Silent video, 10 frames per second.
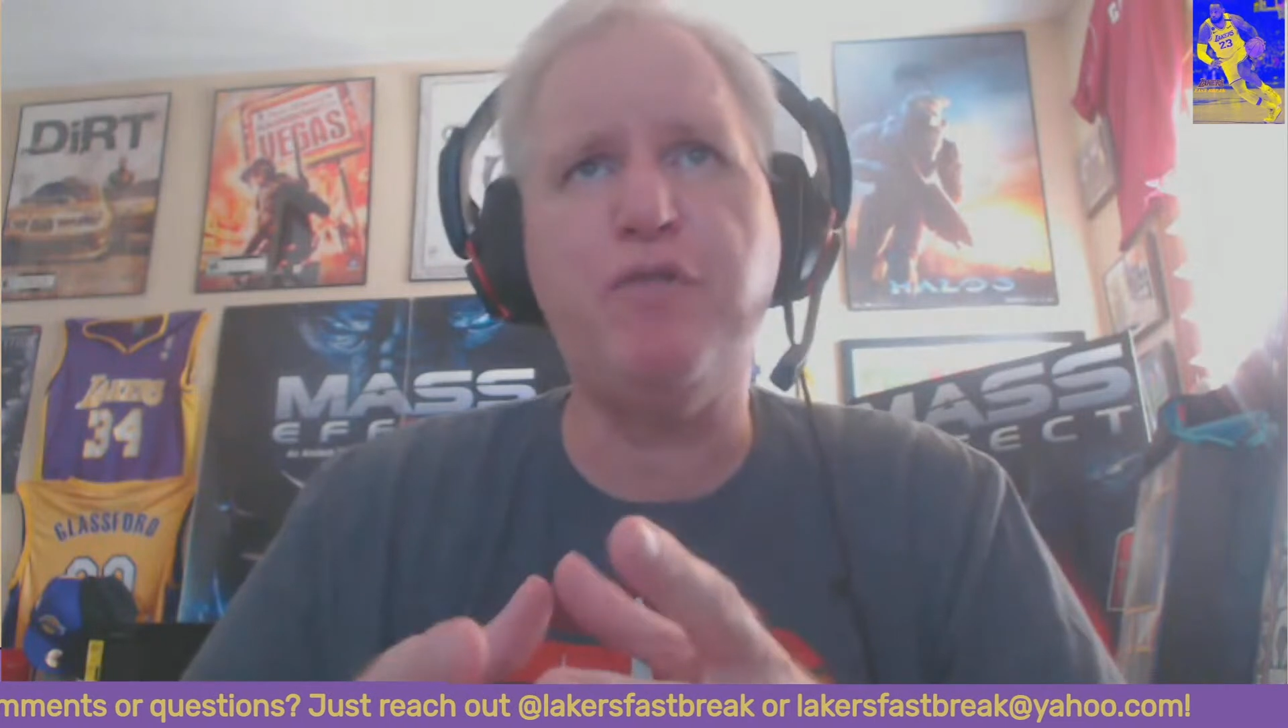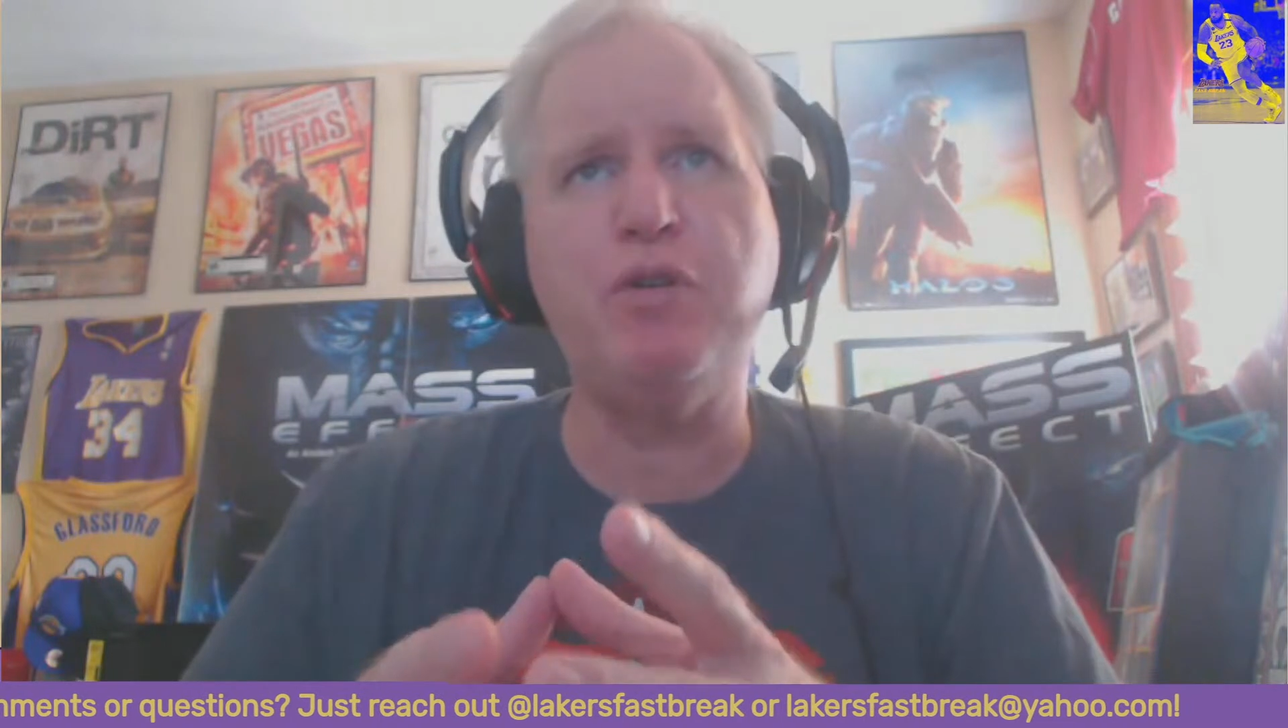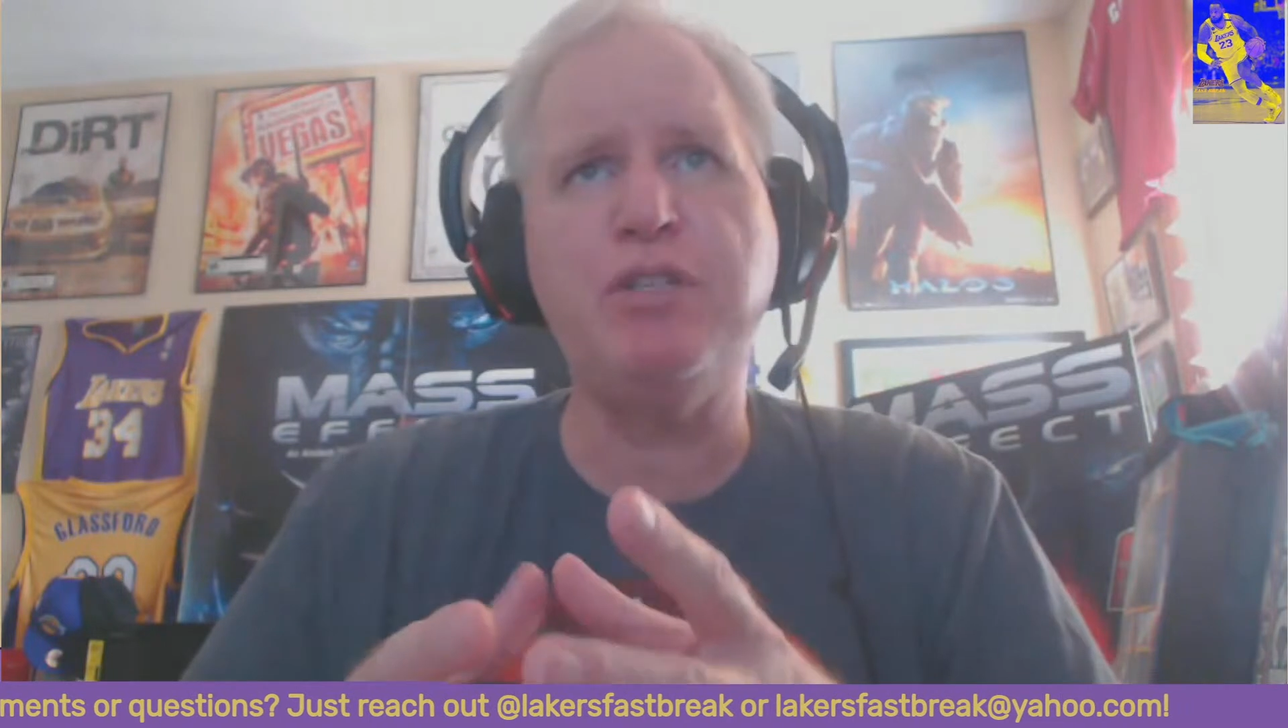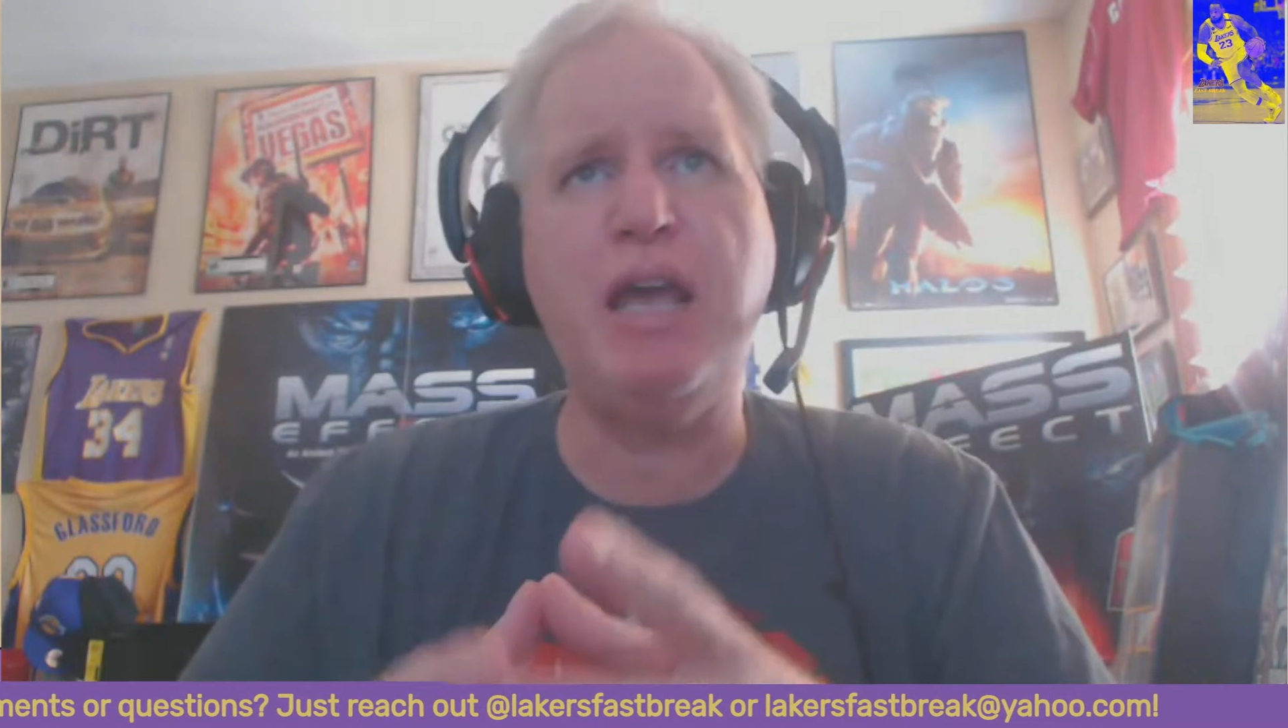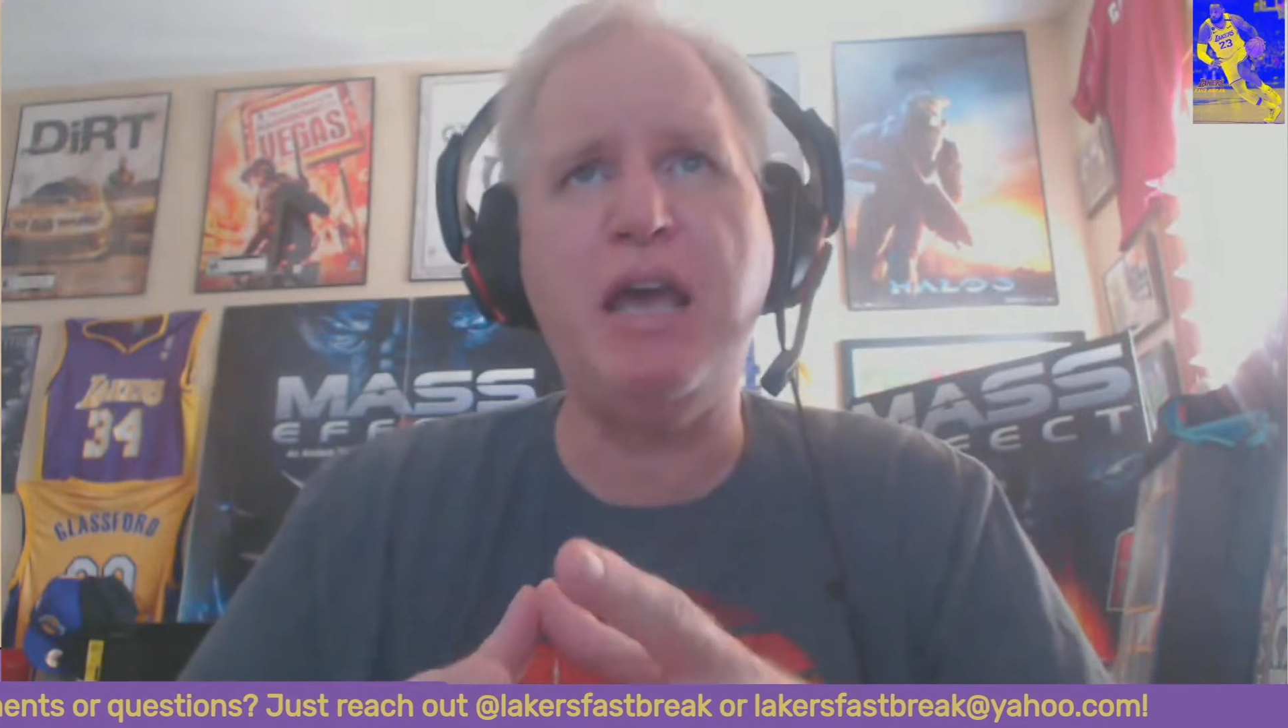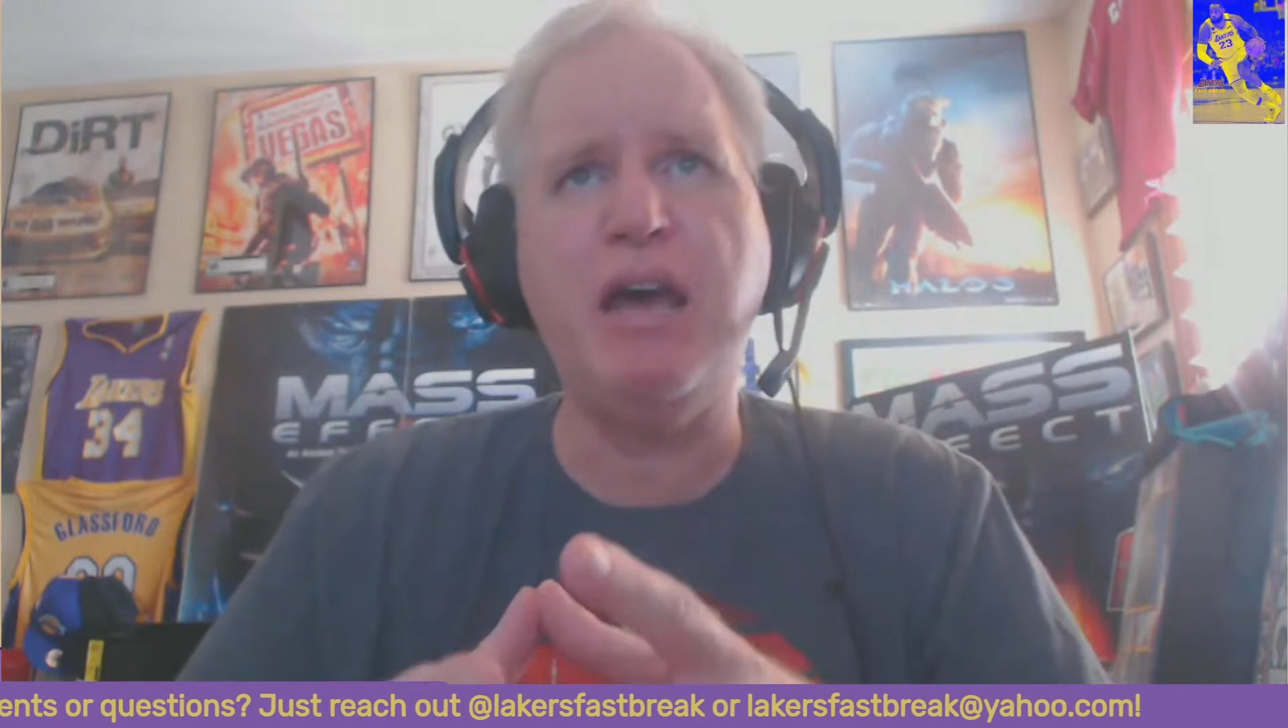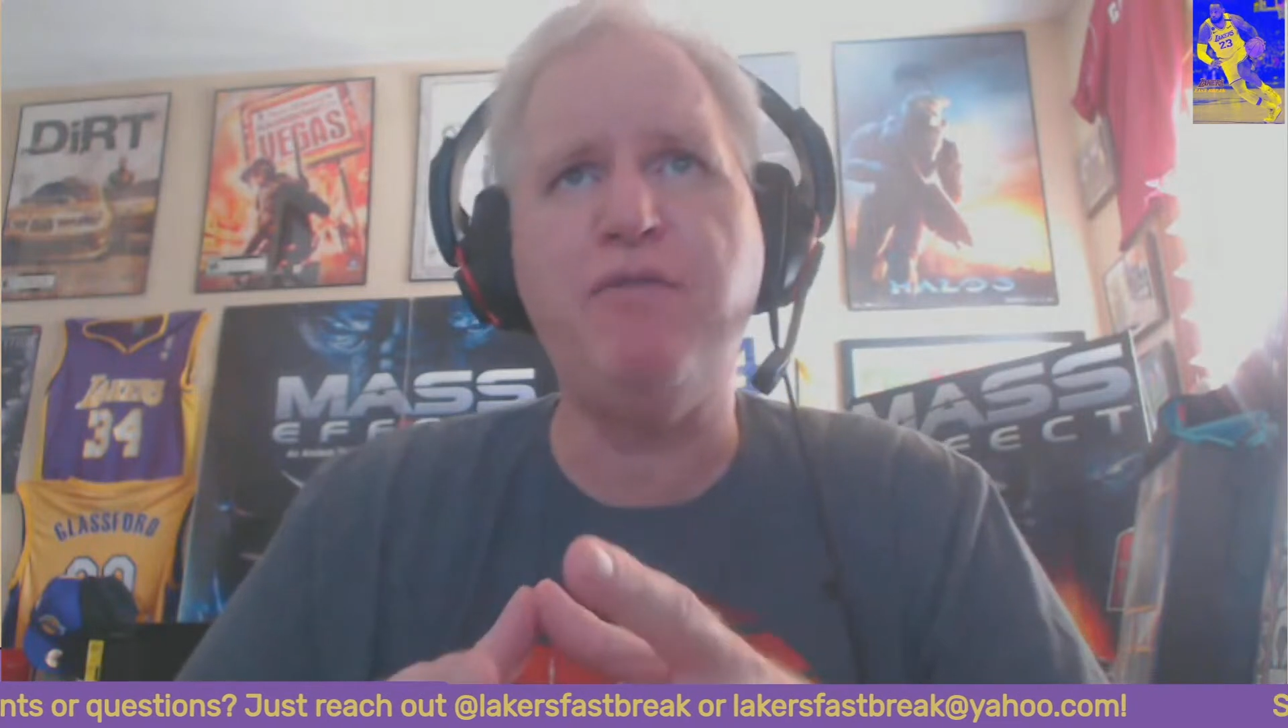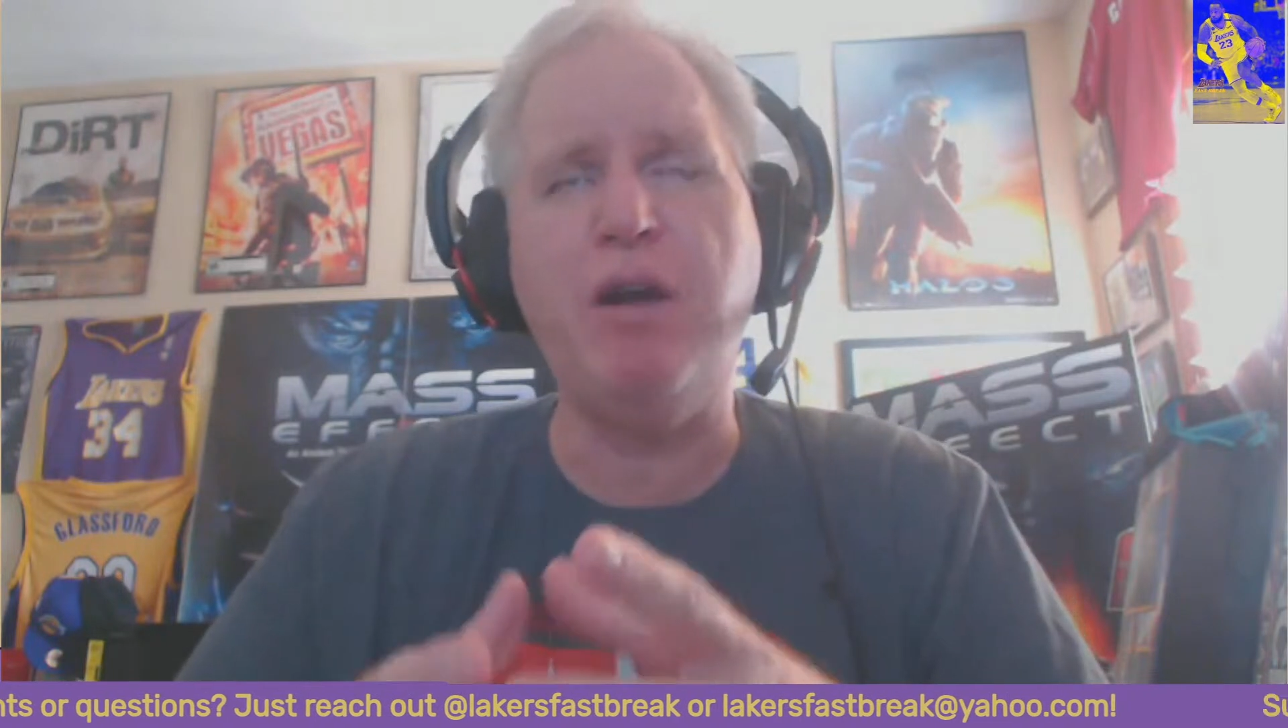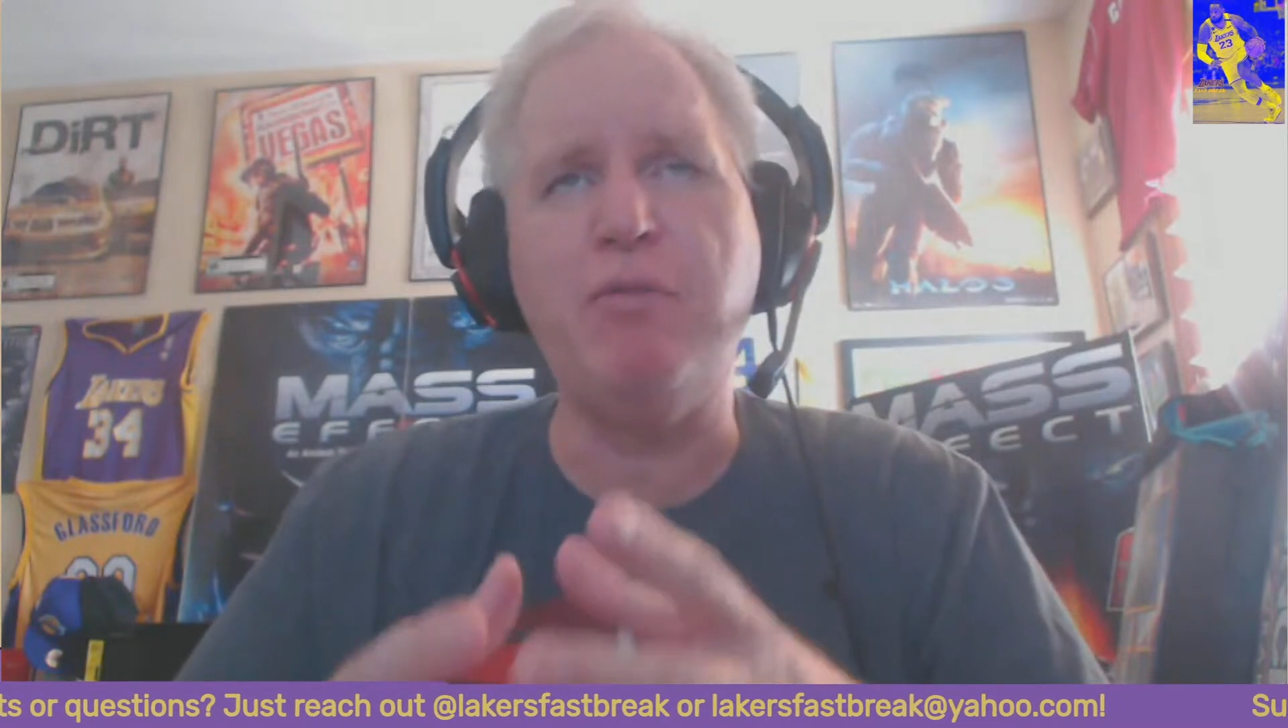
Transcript: first half.